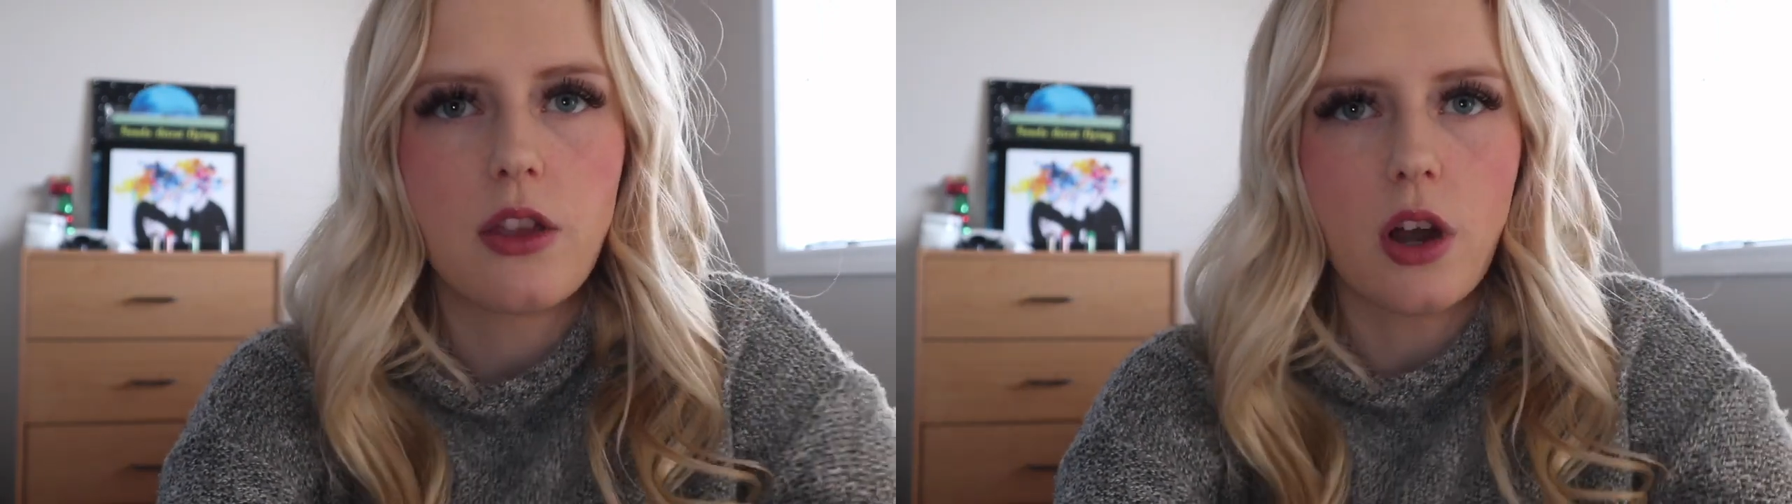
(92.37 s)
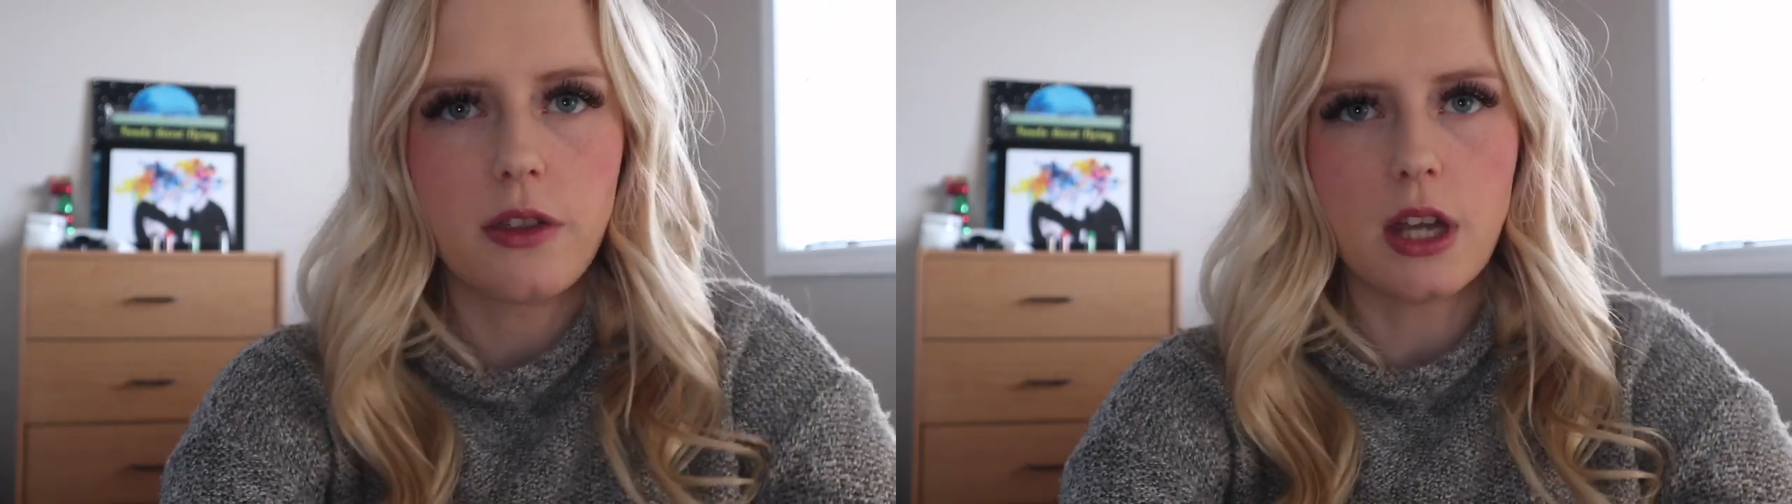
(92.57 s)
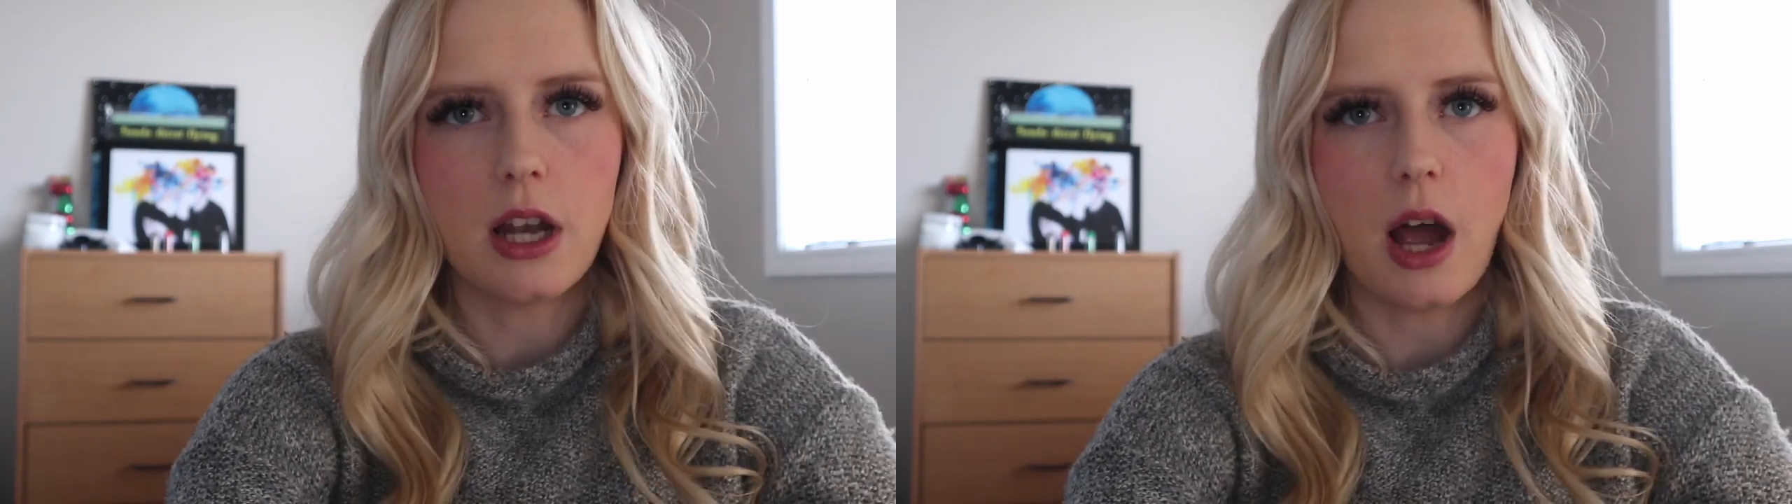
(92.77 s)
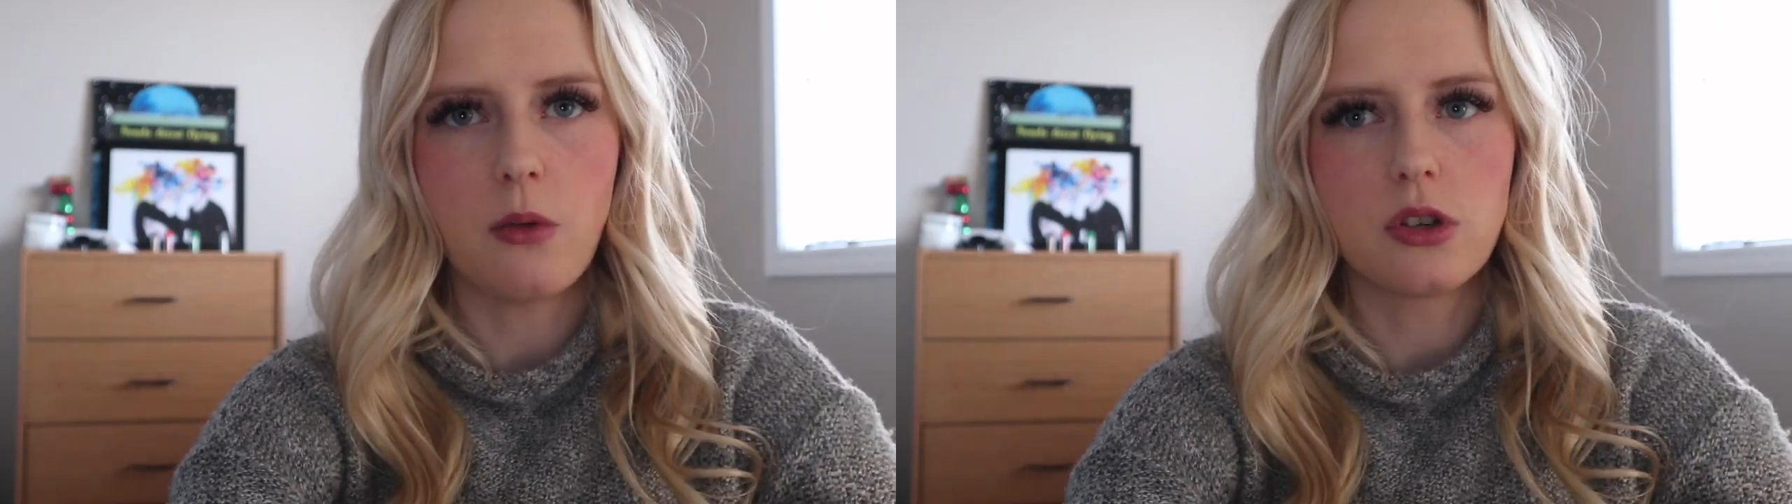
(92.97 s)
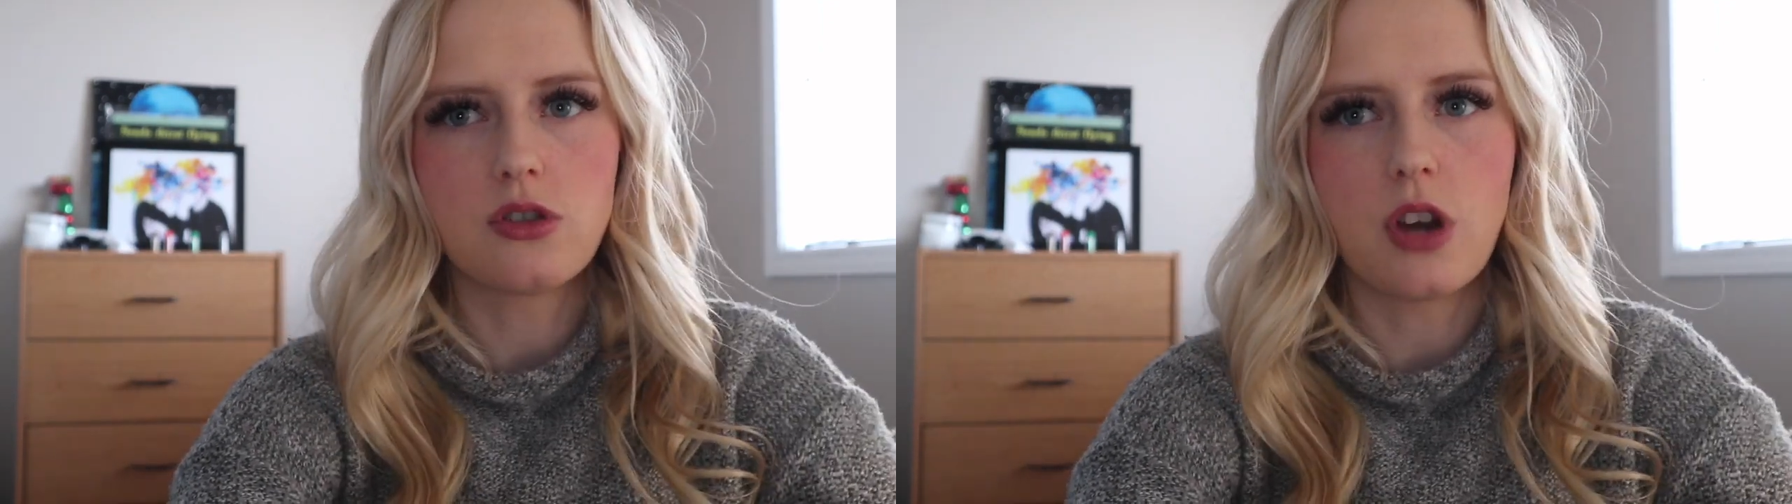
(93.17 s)
thought that I
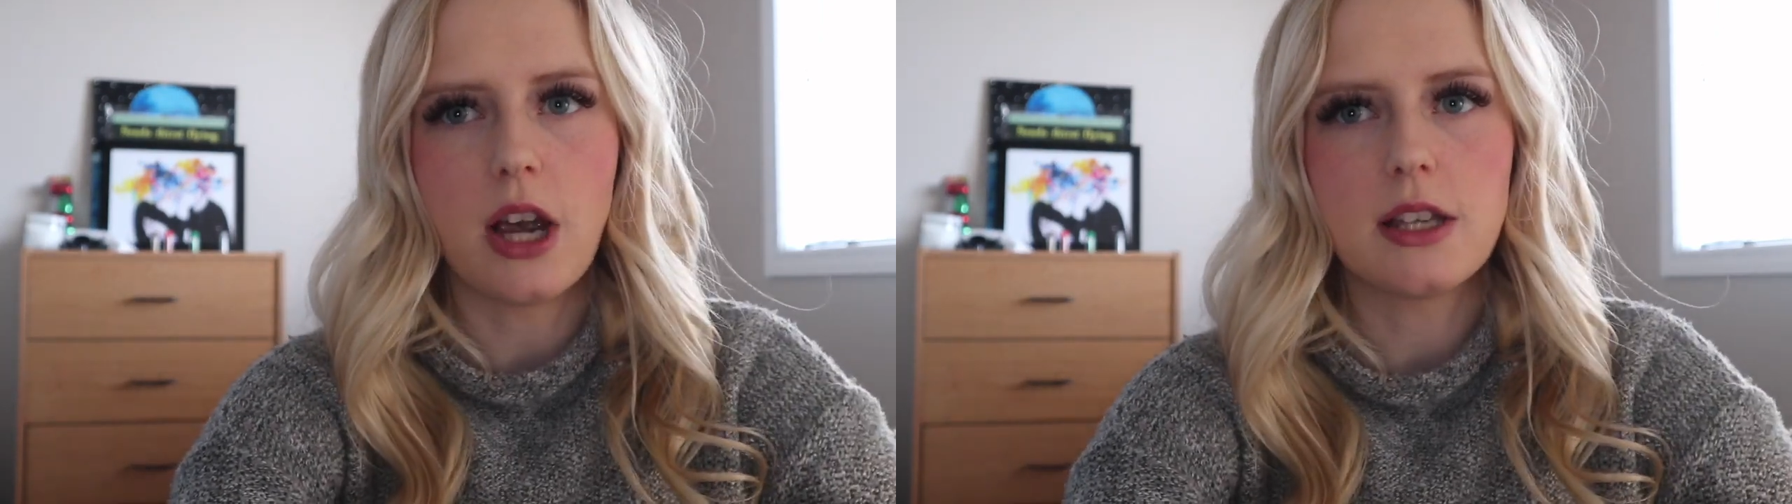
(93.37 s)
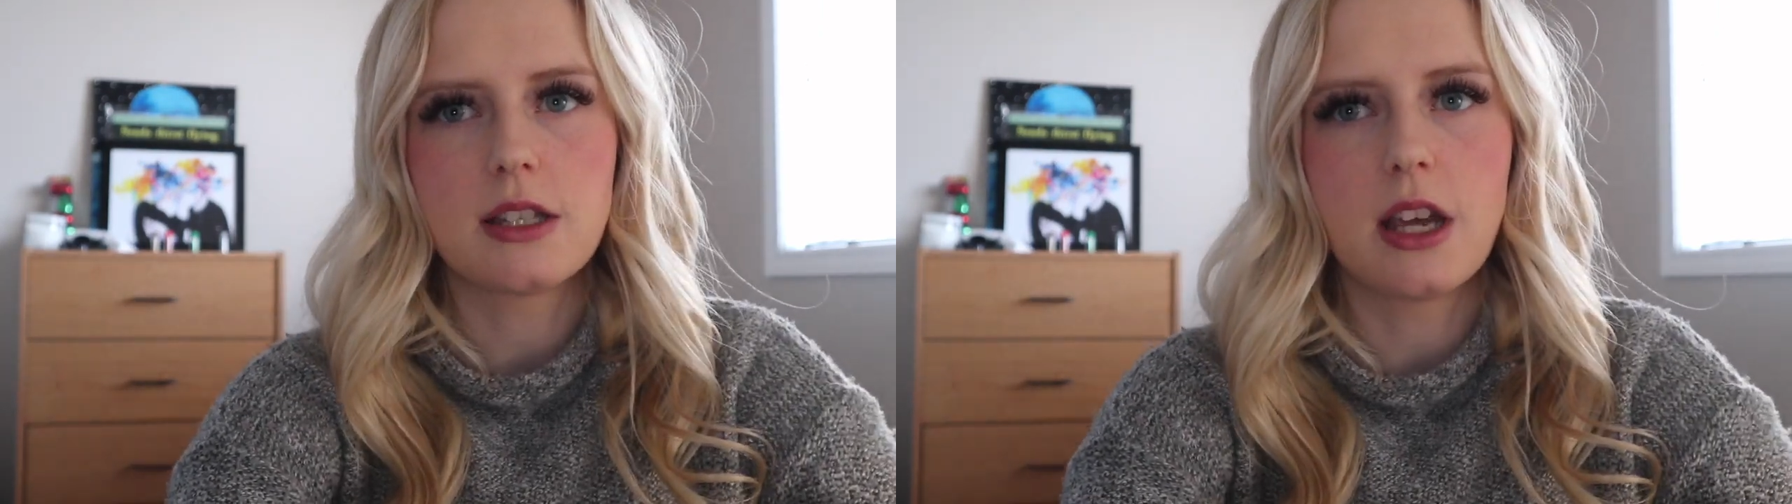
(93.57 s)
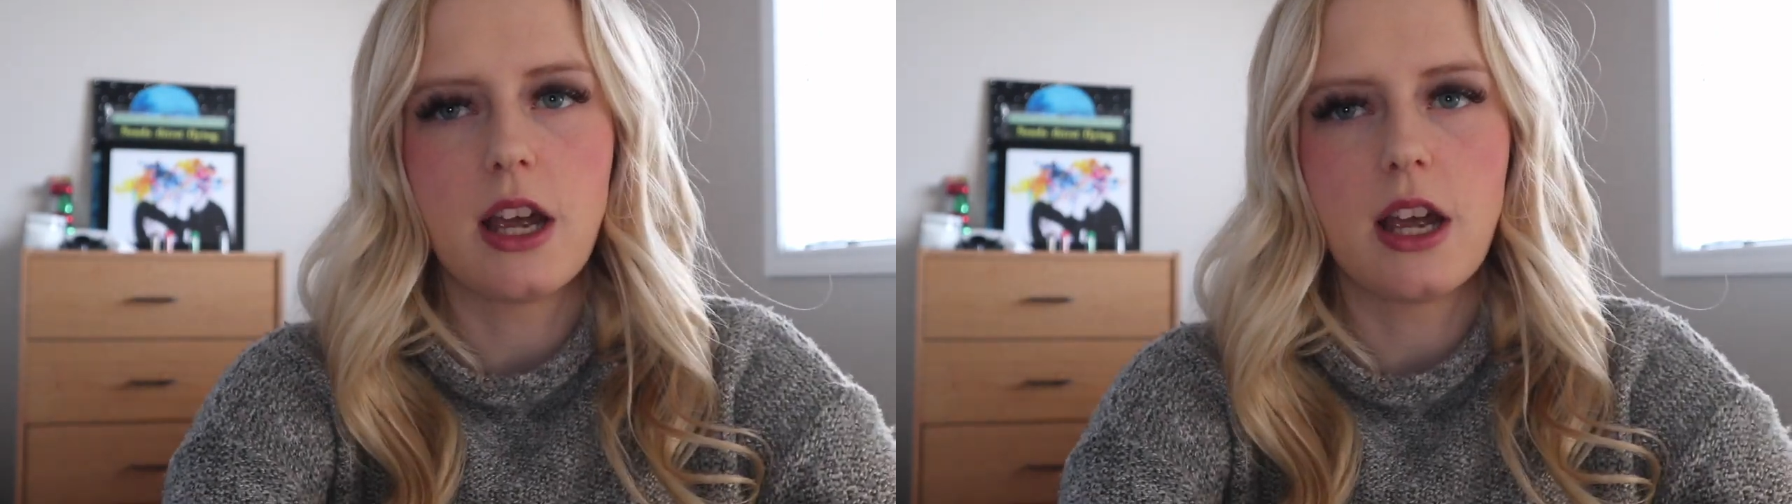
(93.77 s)
would address